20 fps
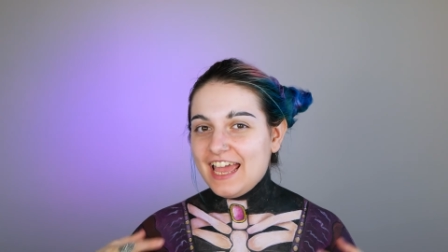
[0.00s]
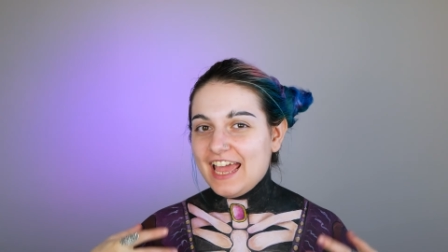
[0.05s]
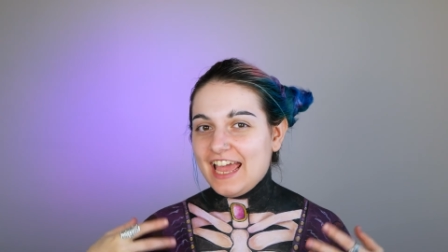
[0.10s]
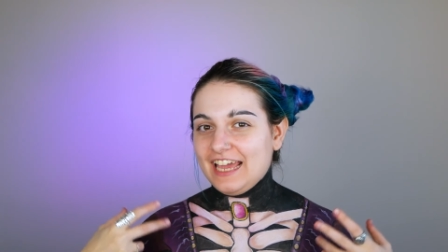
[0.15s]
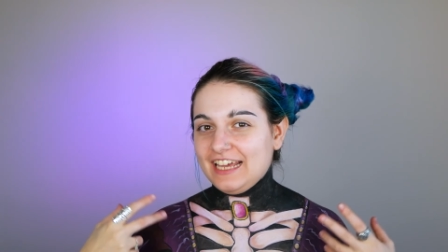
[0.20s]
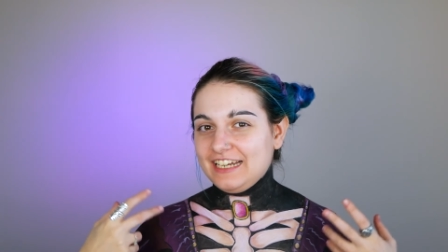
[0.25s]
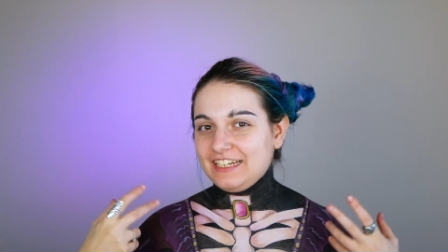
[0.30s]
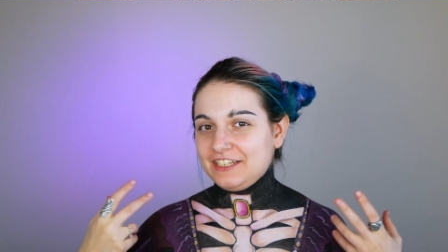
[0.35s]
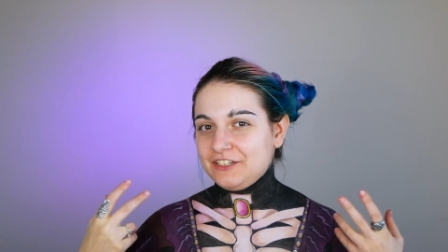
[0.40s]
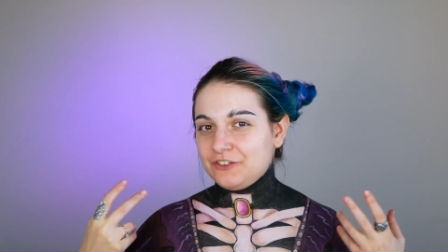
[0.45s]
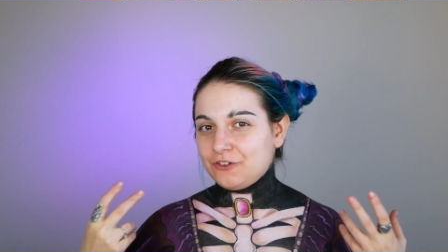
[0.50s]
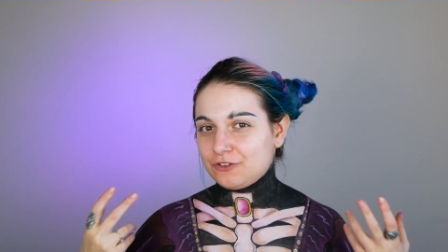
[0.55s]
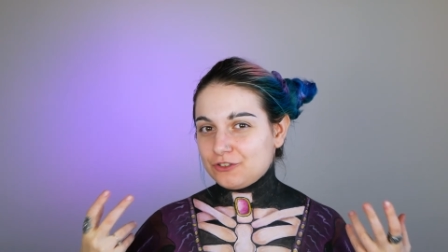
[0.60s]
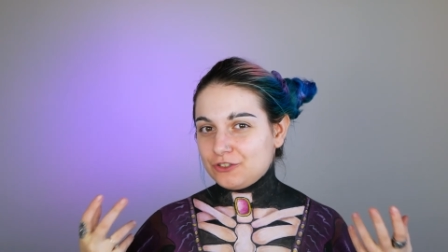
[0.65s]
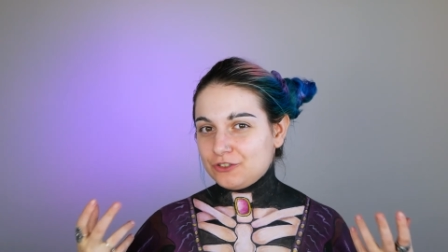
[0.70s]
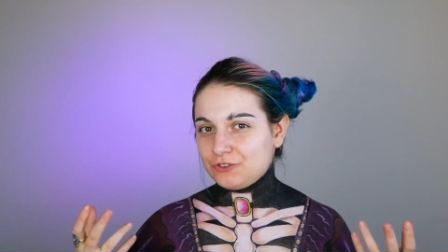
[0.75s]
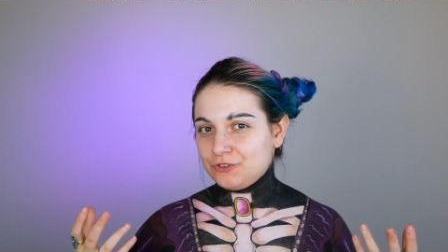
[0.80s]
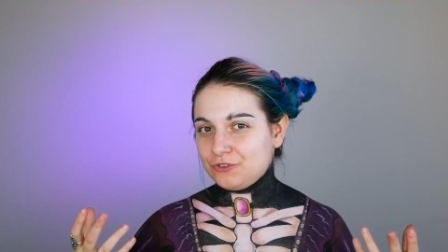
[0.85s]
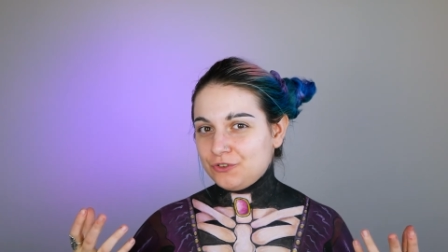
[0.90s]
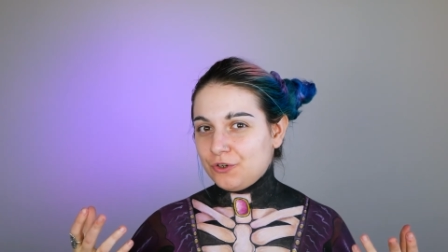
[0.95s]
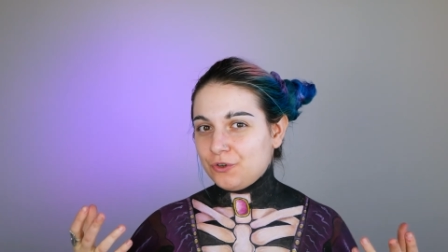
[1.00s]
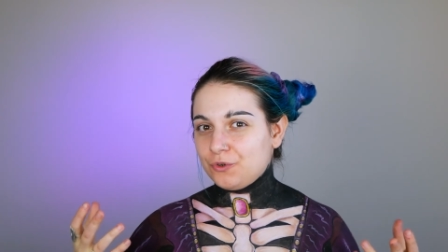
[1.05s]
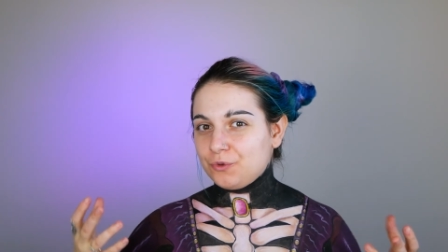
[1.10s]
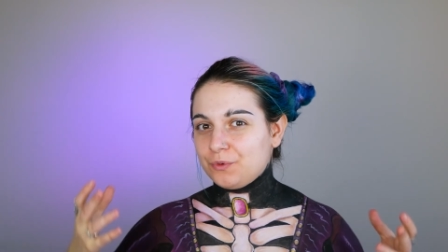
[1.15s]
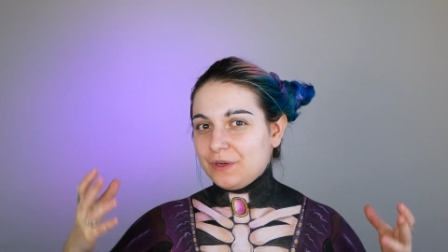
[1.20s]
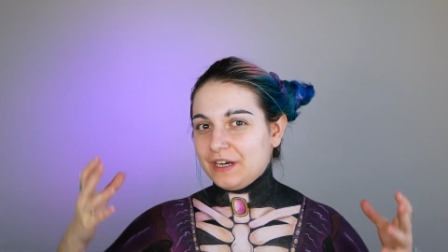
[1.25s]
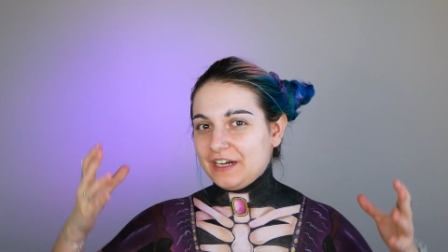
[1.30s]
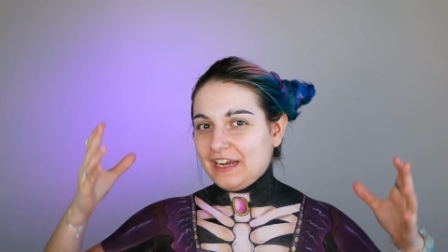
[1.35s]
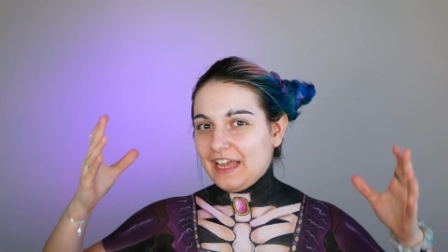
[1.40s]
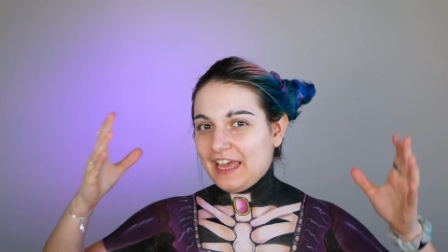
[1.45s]
and in order to know
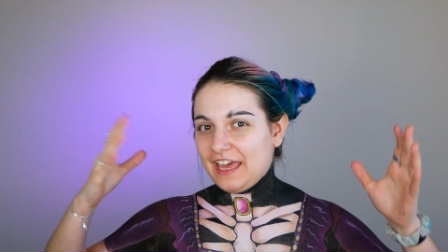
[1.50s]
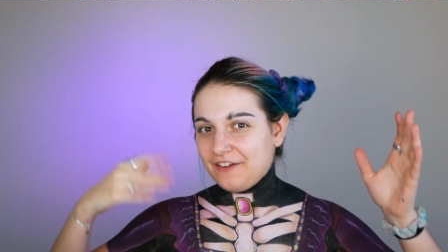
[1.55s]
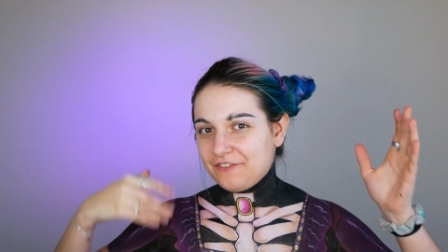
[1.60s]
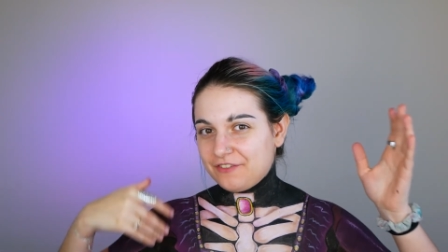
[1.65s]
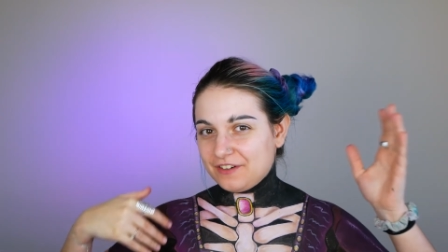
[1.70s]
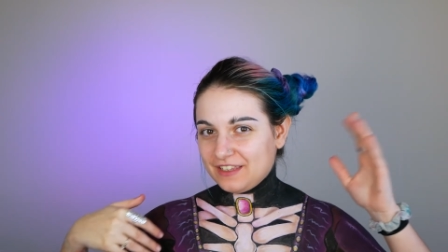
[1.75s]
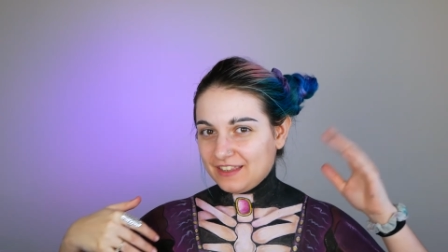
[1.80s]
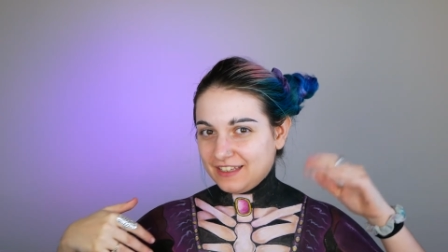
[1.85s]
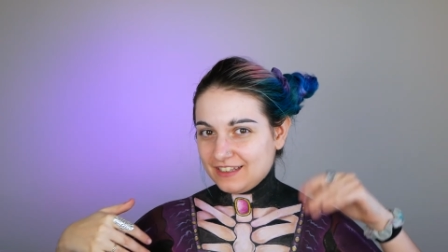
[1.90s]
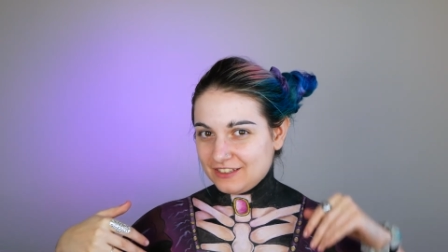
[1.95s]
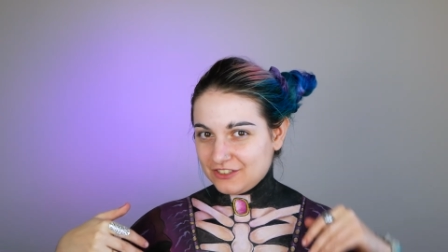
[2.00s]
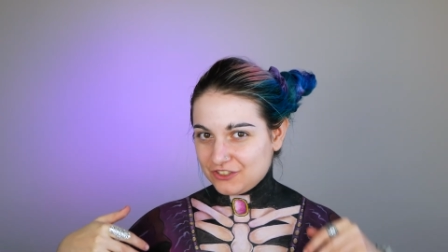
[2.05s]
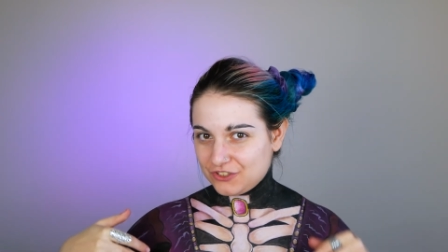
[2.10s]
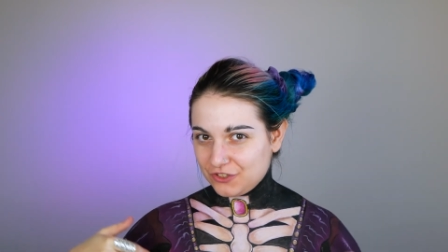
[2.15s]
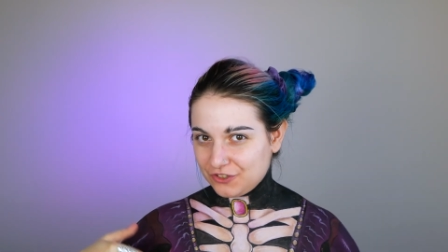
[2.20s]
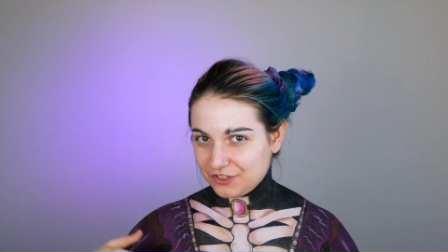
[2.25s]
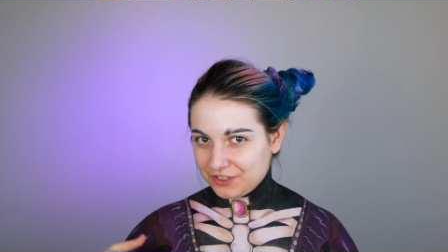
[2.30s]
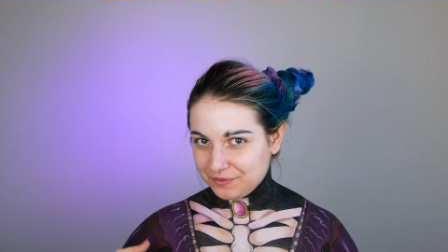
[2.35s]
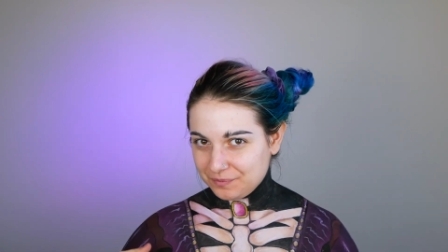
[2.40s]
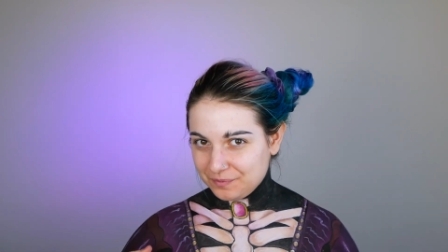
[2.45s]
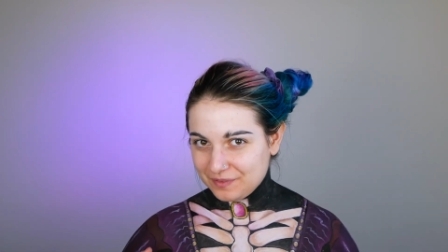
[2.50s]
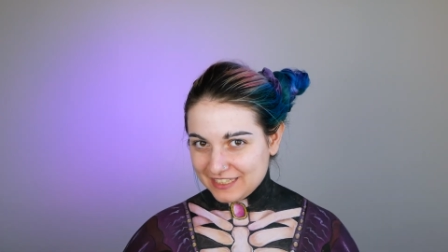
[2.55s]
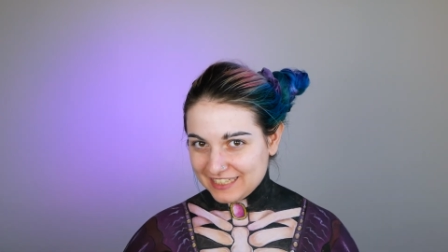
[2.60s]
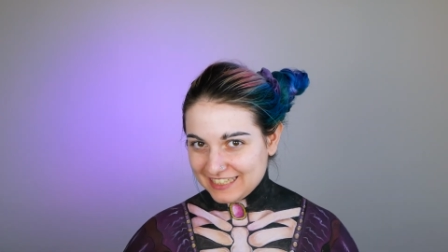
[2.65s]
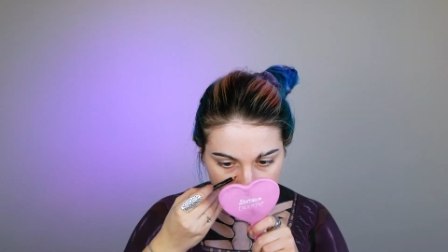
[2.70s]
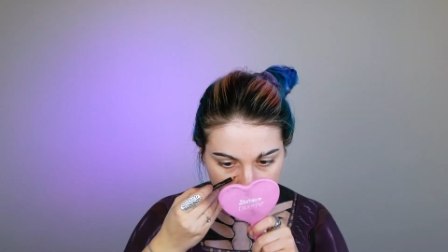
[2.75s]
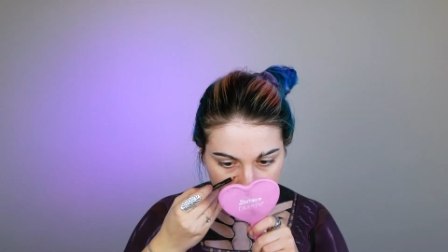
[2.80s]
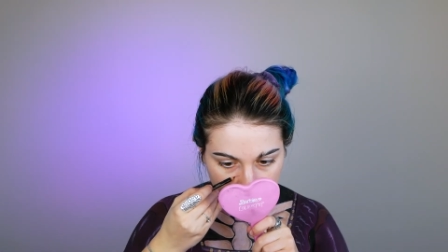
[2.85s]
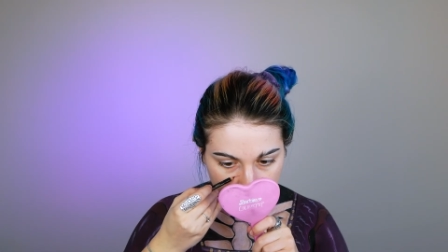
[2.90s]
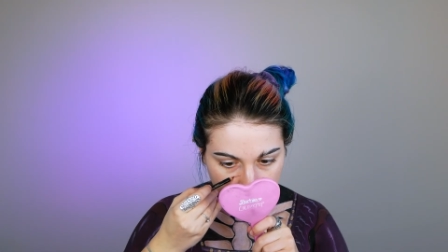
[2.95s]
where everything is gonna
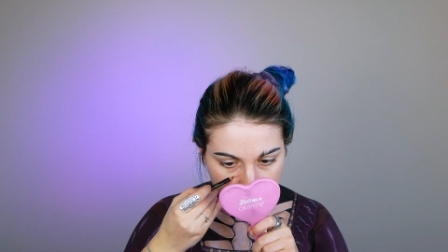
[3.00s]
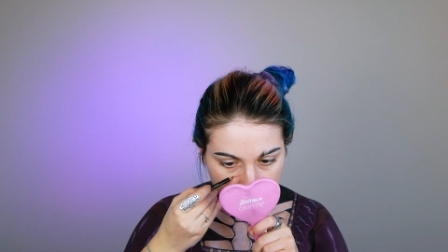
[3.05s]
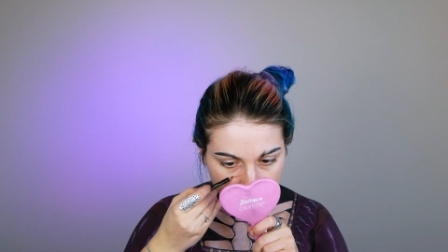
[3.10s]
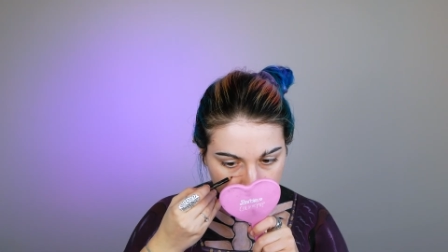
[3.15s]
be.